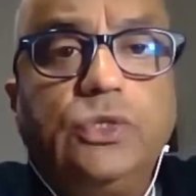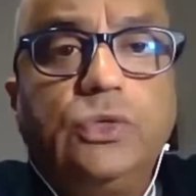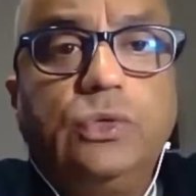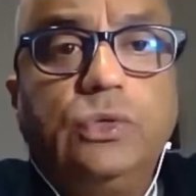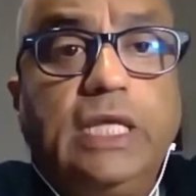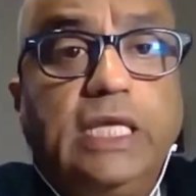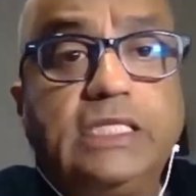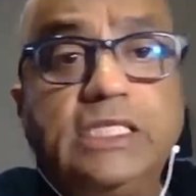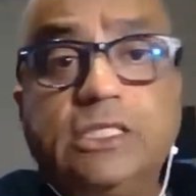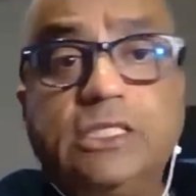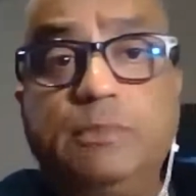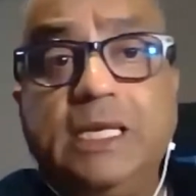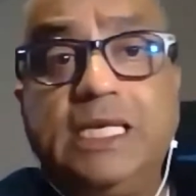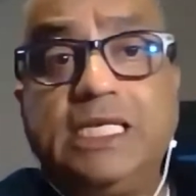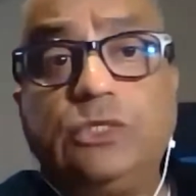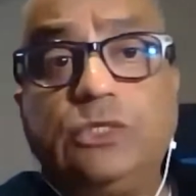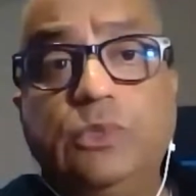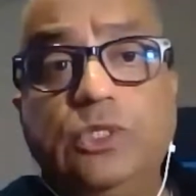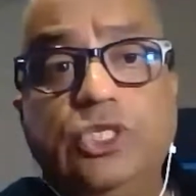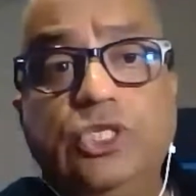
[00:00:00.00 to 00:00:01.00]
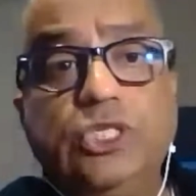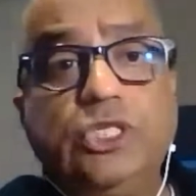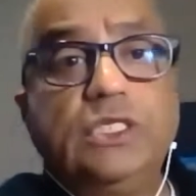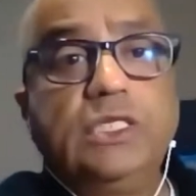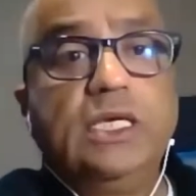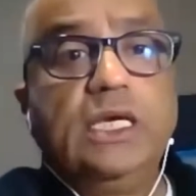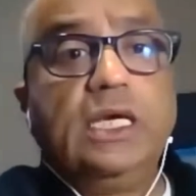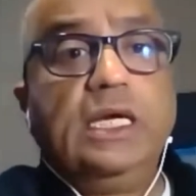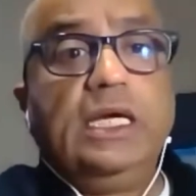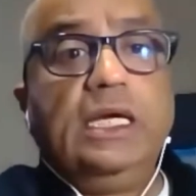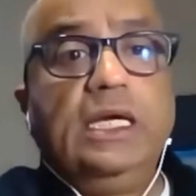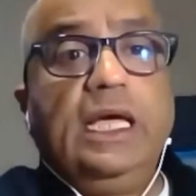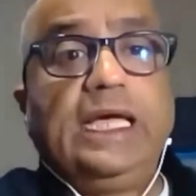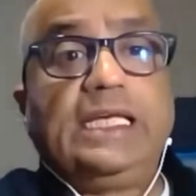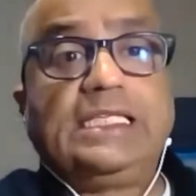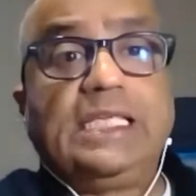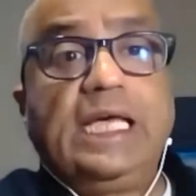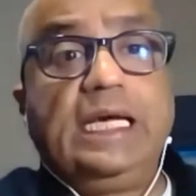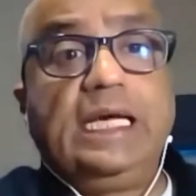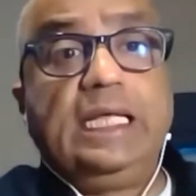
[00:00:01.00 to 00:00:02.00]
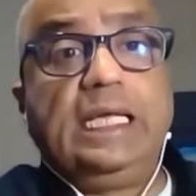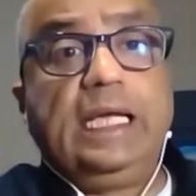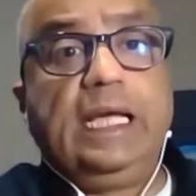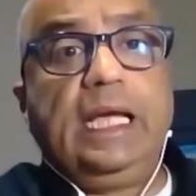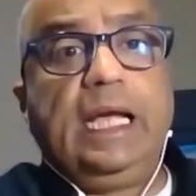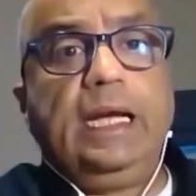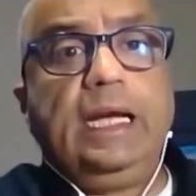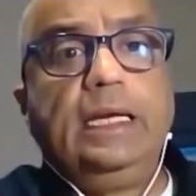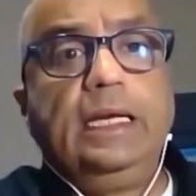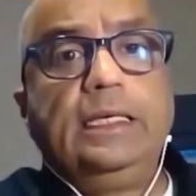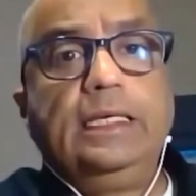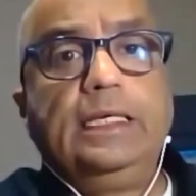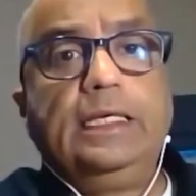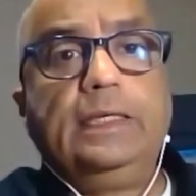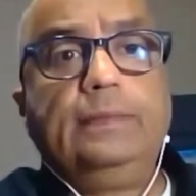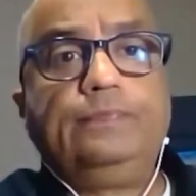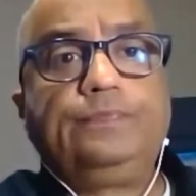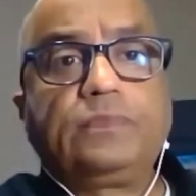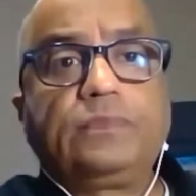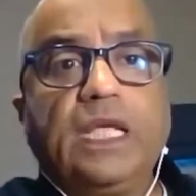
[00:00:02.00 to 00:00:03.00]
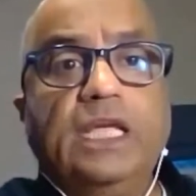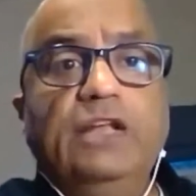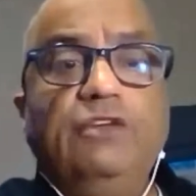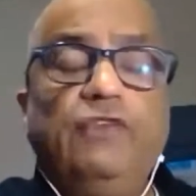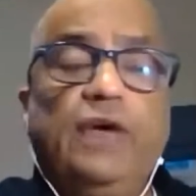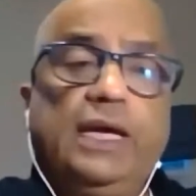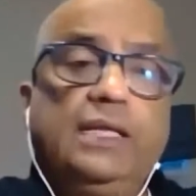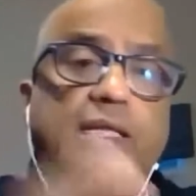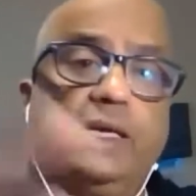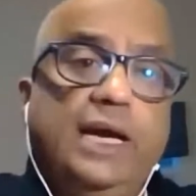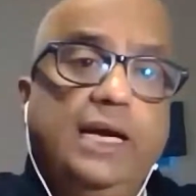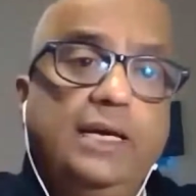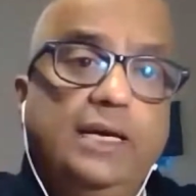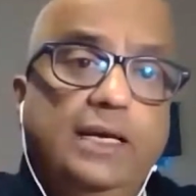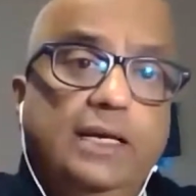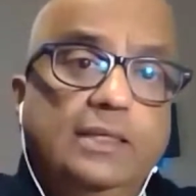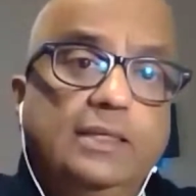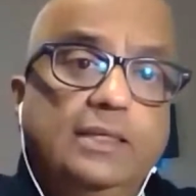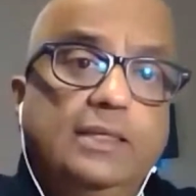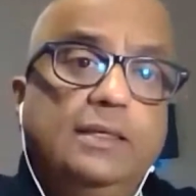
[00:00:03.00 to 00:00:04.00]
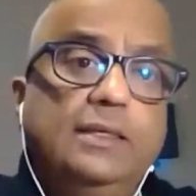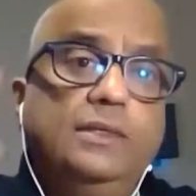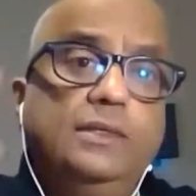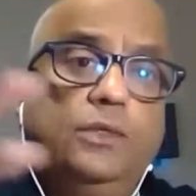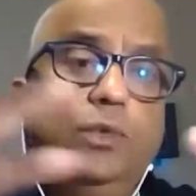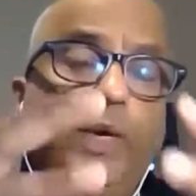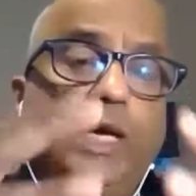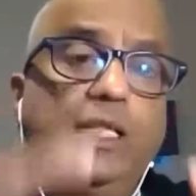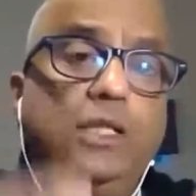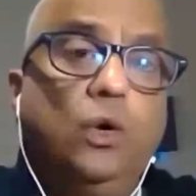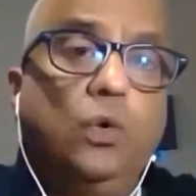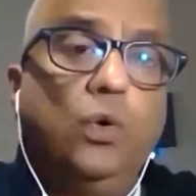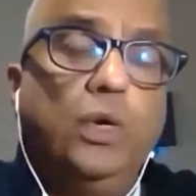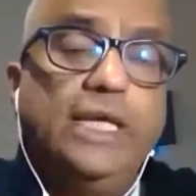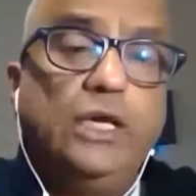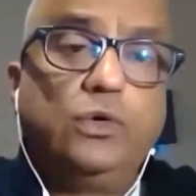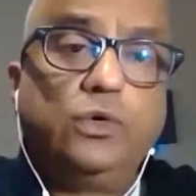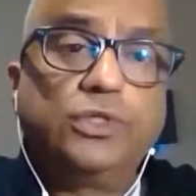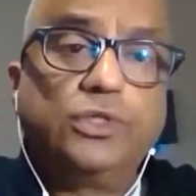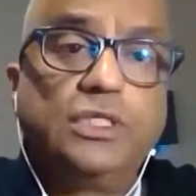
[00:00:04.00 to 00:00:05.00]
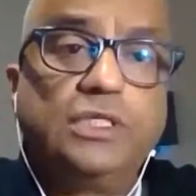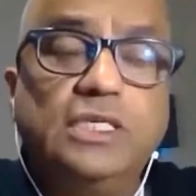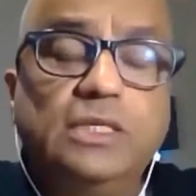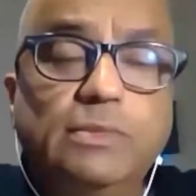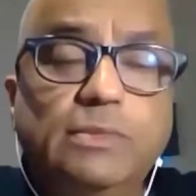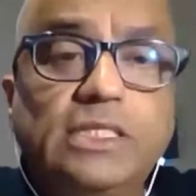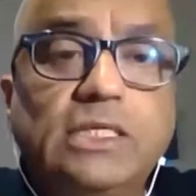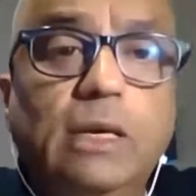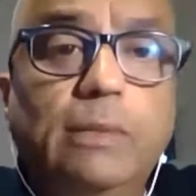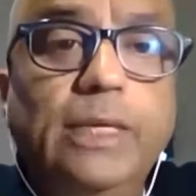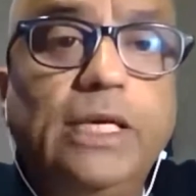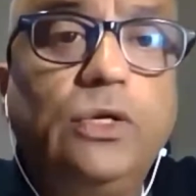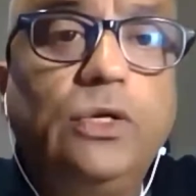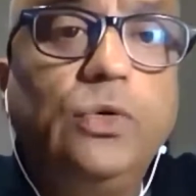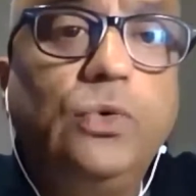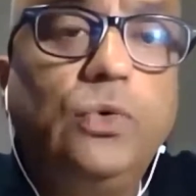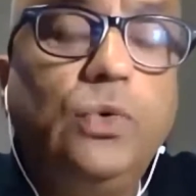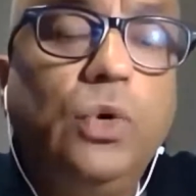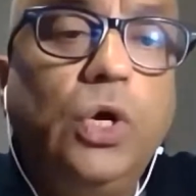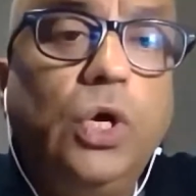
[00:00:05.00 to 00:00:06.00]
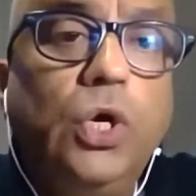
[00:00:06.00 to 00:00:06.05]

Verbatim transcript: So that's a space which is exciting, and in fact, the kind the the way the whole ecosystem is coming to